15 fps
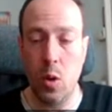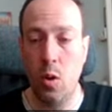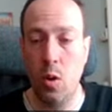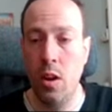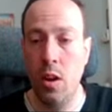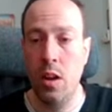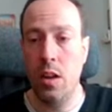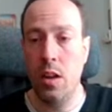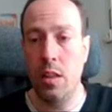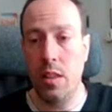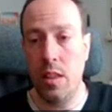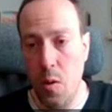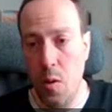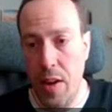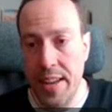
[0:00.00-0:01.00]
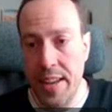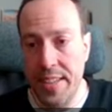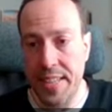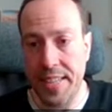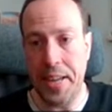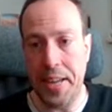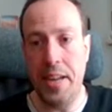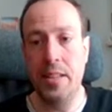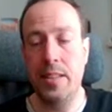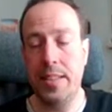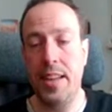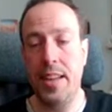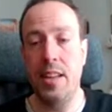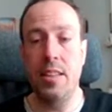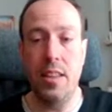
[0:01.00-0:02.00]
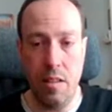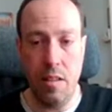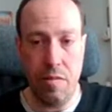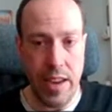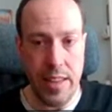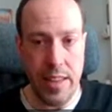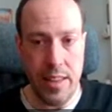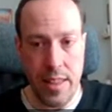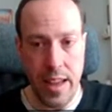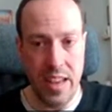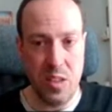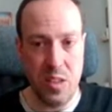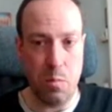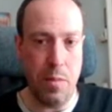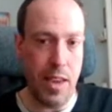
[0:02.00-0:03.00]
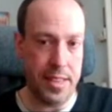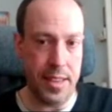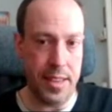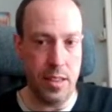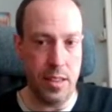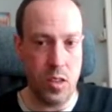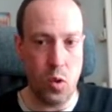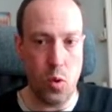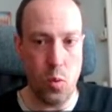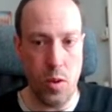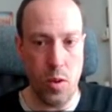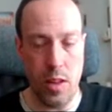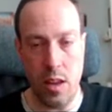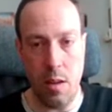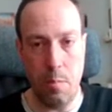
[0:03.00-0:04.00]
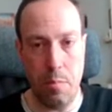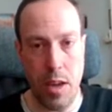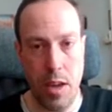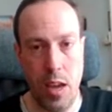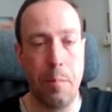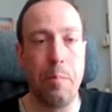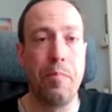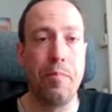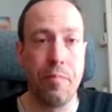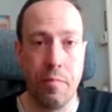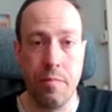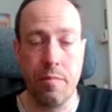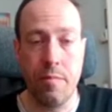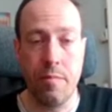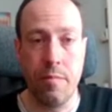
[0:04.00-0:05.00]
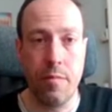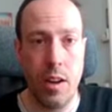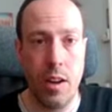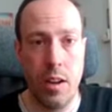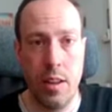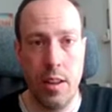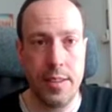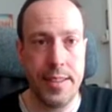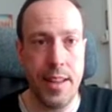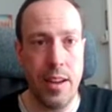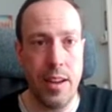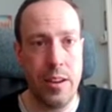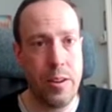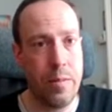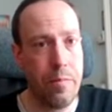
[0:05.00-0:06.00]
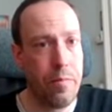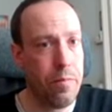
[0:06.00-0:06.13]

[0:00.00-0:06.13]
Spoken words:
So there is a sense that, in fact, it does make sense to do a DMP. Next slide.